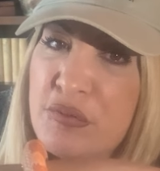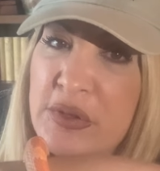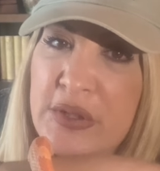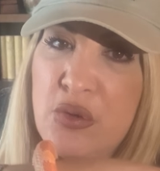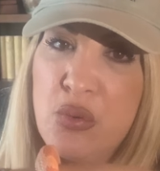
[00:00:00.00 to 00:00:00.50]

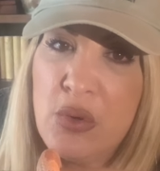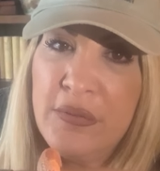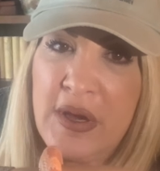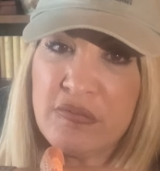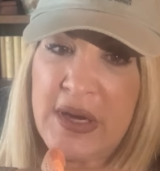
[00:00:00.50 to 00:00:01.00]
really cool
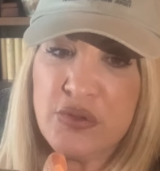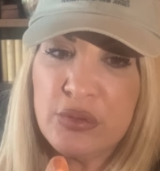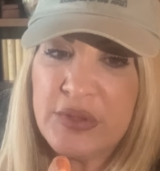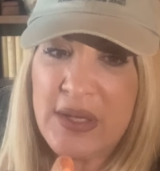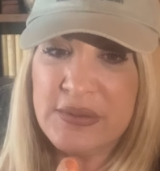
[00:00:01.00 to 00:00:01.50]
that
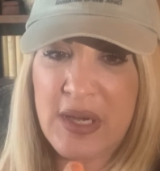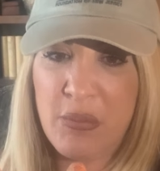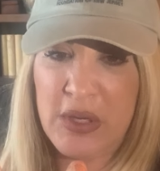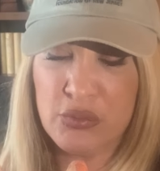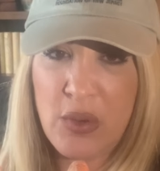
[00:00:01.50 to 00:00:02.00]
Rachel does that I
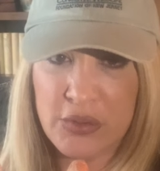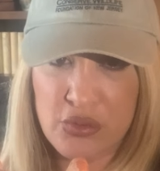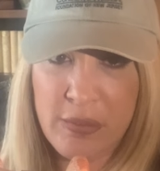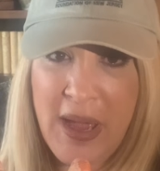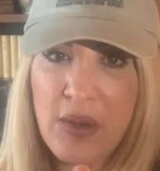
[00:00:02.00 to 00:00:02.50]
want to talk
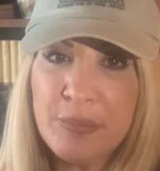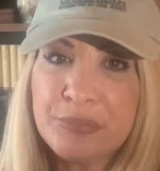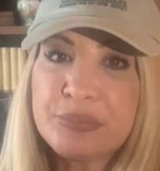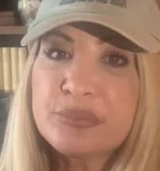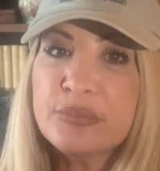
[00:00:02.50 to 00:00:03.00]
to you about
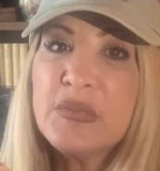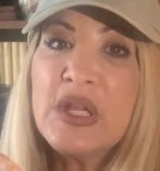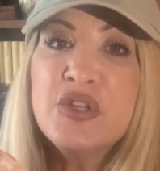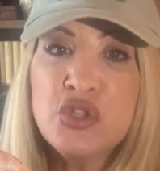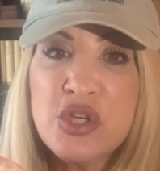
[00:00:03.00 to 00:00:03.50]

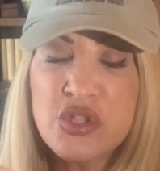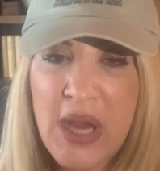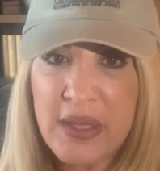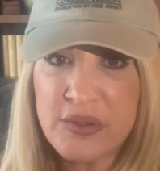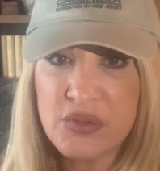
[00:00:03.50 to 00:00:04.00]
is she
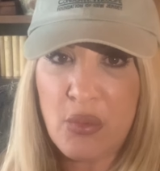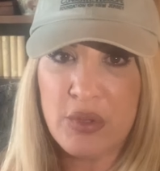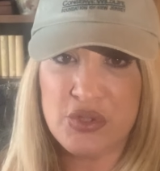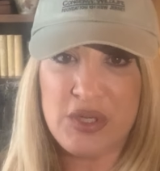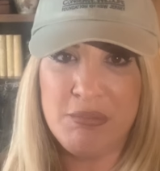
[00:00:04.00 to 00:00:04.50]
sheds
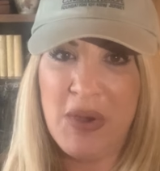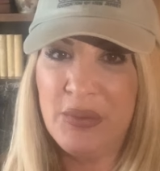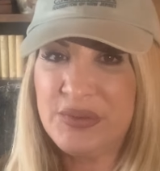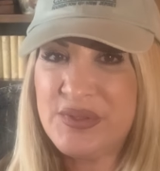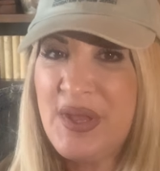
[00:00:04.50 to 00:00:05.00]
or she
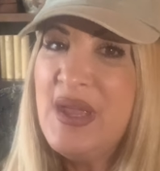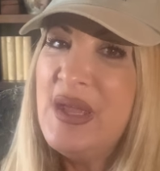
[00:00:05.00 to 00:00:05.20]
molts.